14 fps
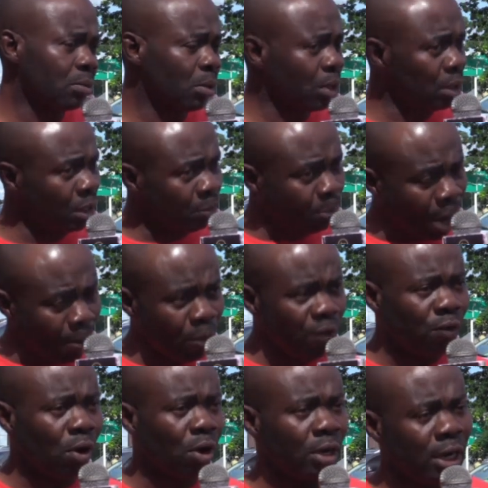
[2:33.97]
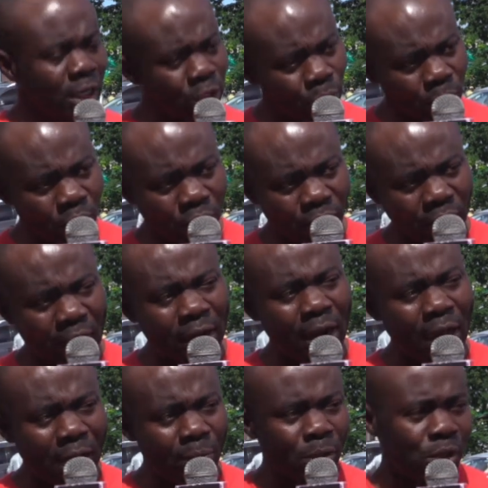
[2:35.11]
But above all, let the will of
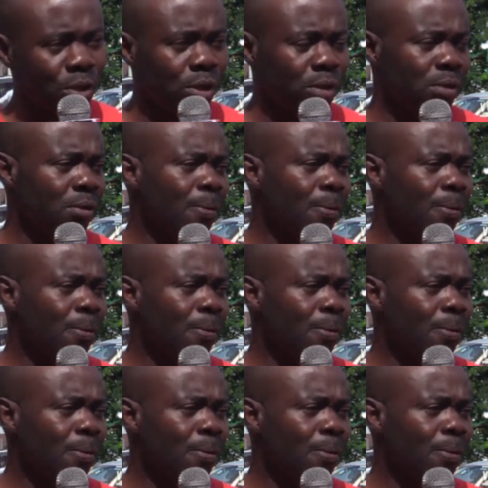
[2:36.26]
Allah be done.